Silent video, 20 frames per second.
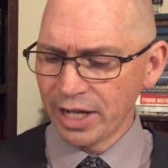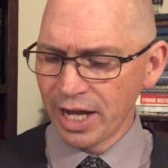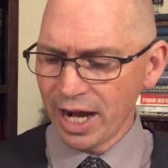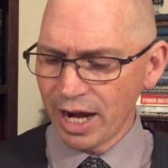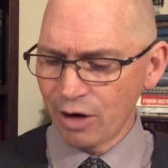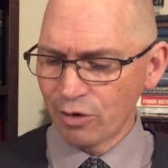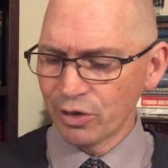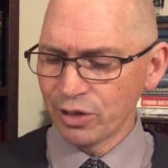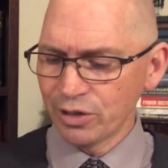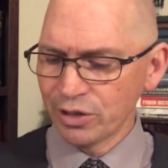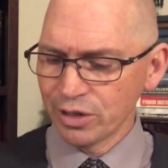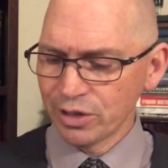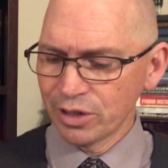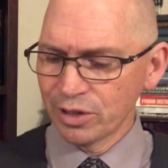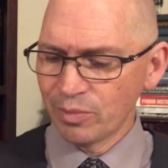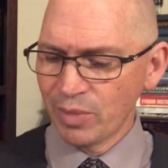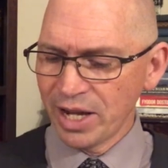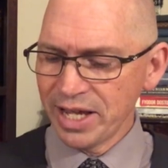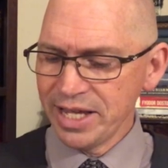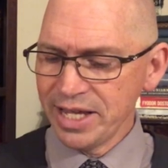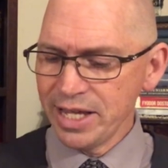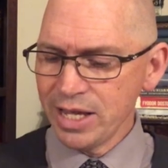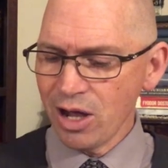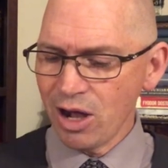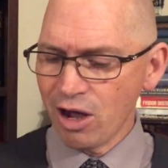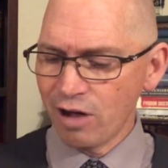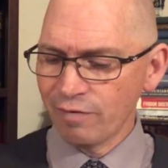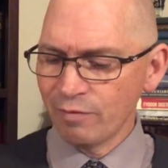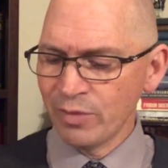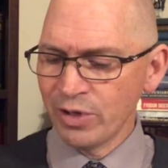Howard by E.
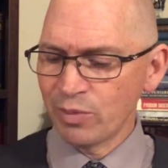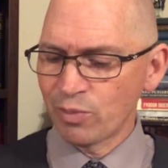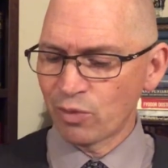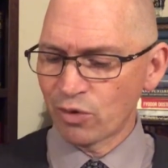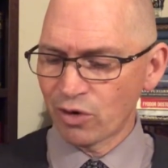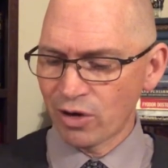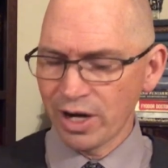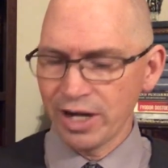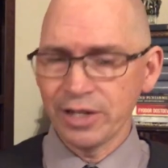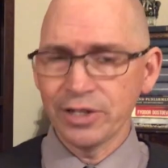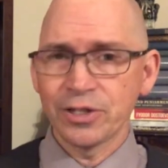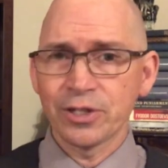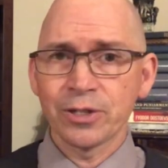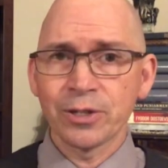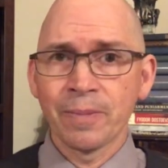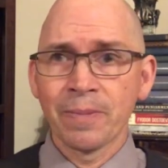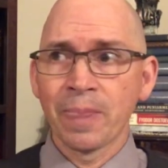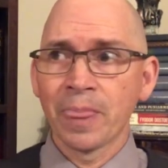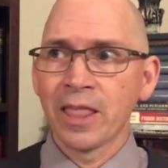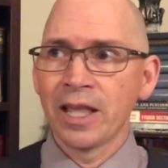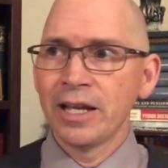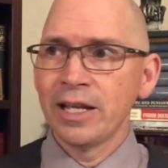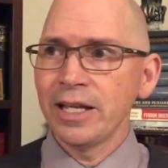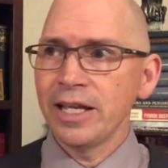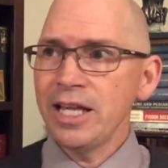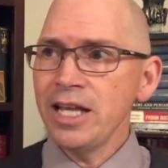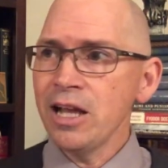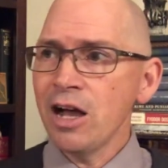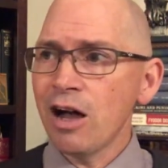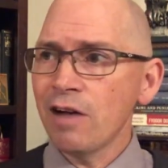Hoffman Price.
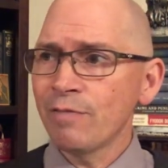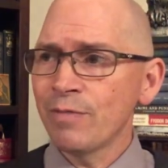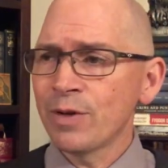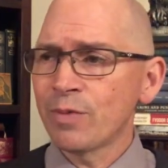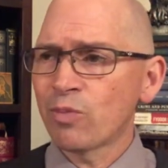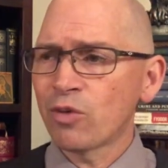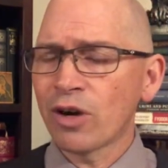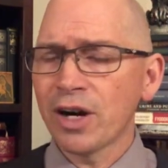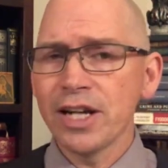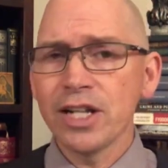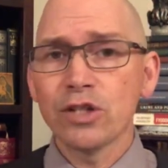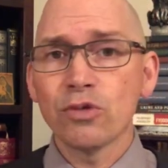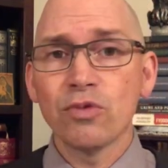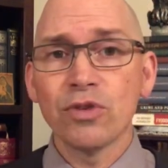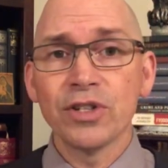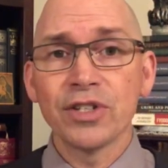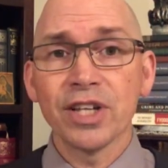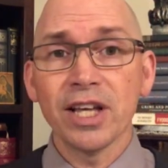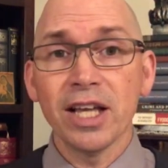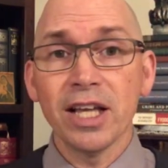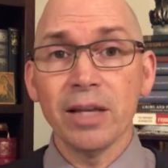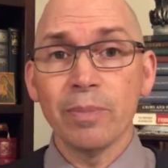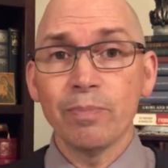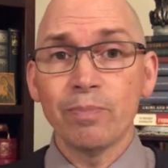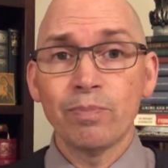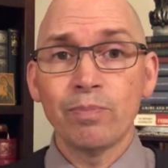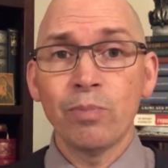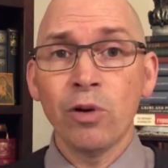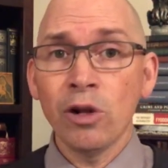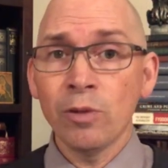E. Hoffman Price was a
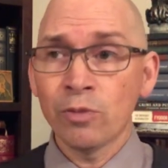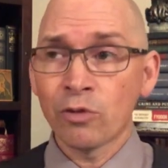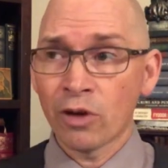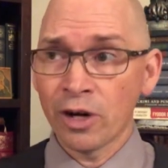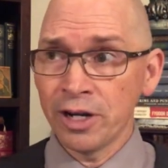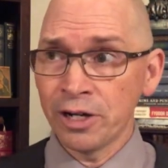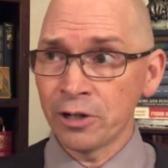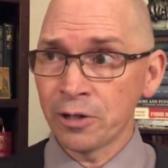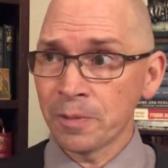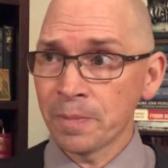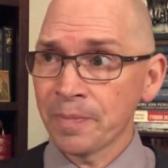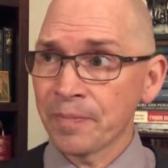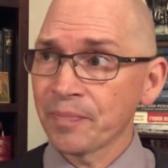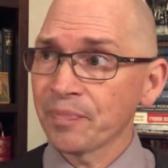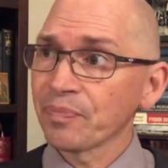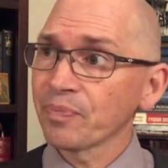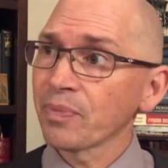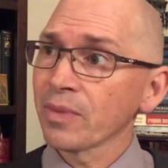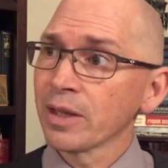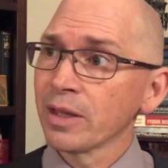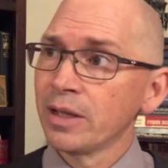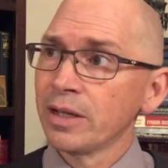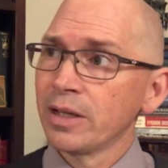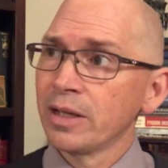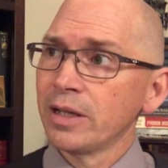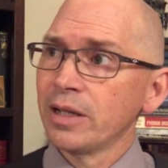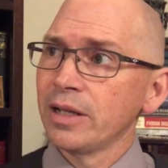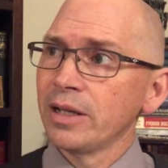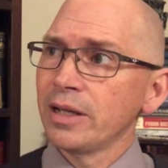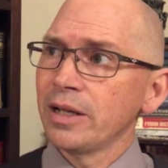pulp writer.
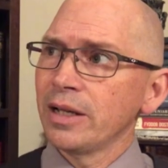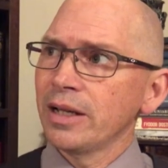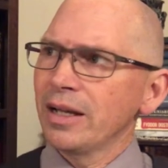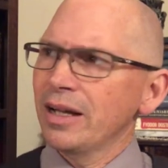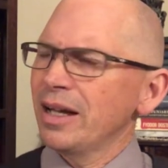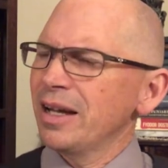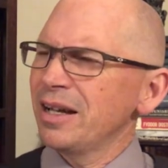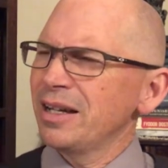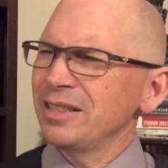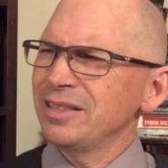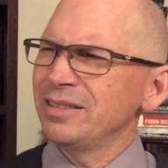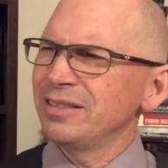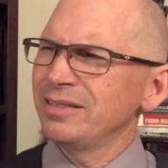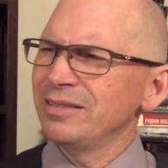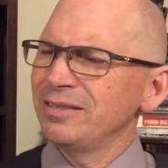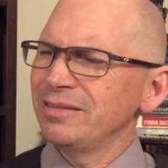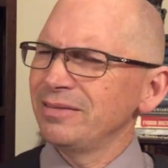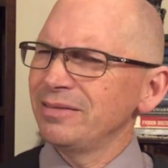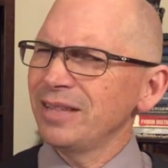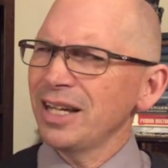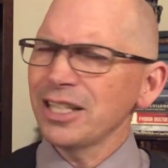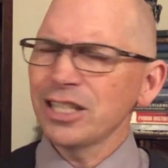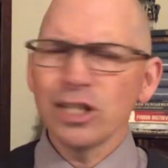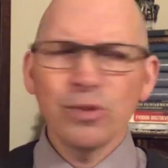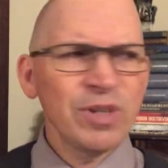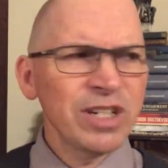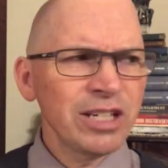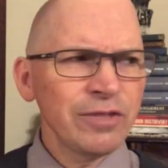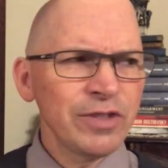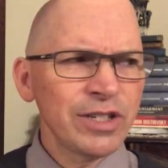Uh, not too
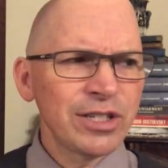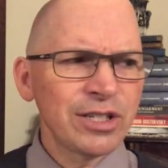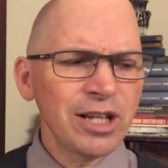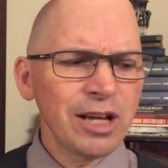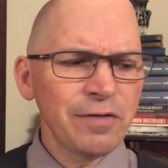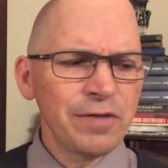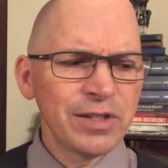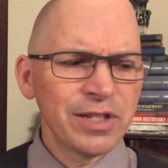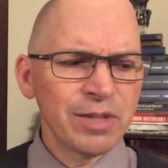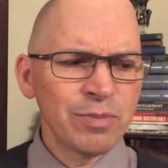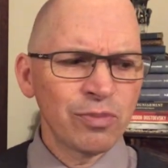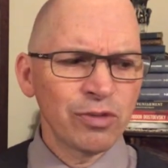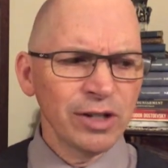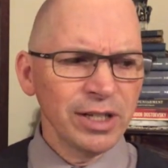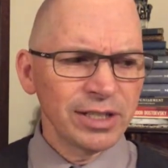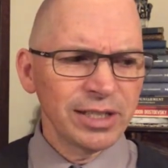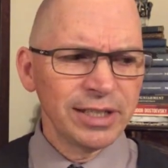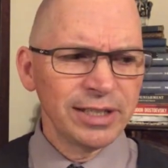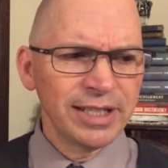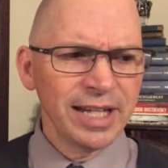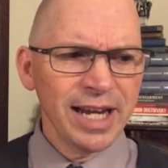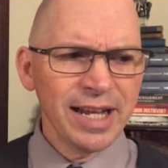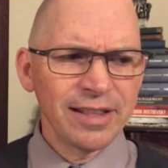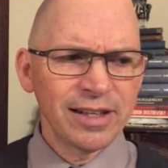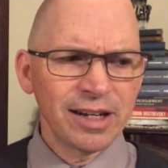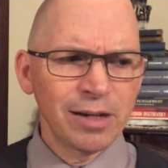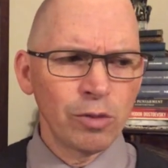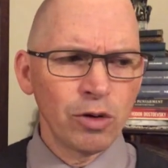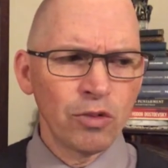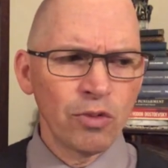much of his stuff is in print today that
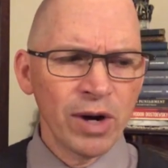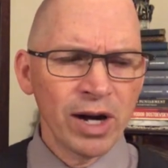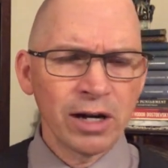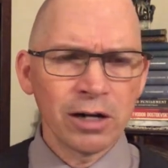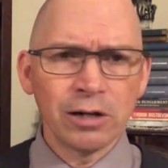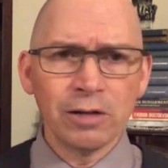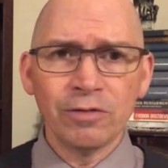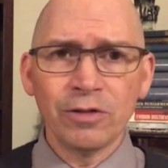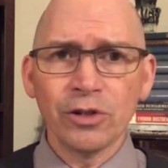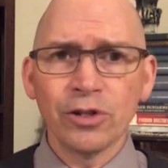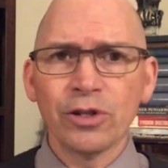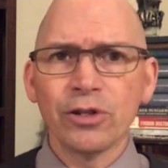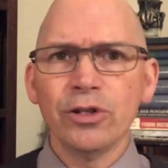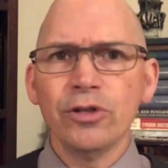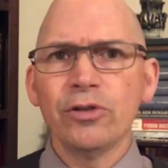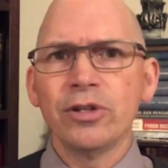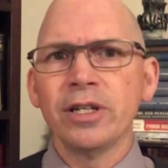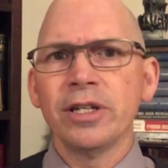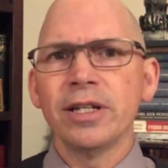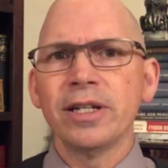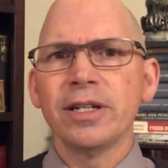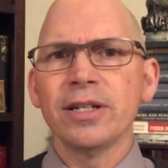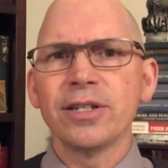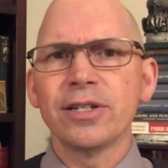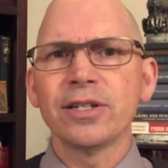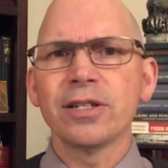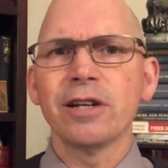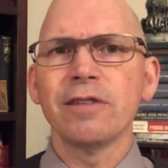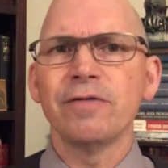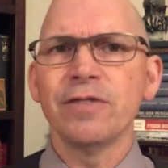I'm aware of, although you can get his
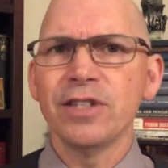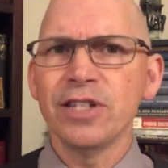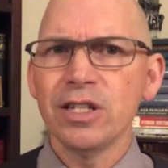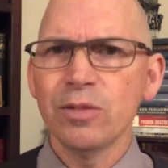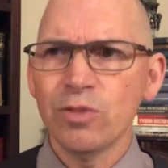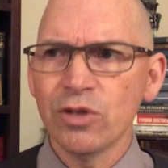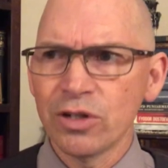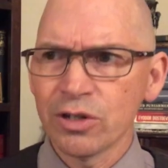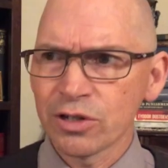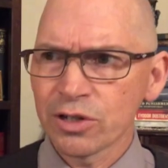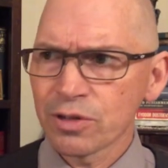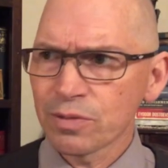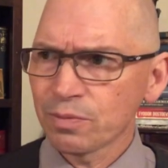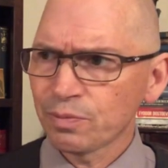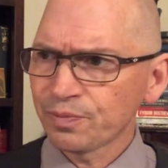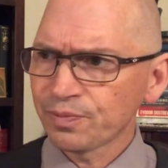stuff as ebooks.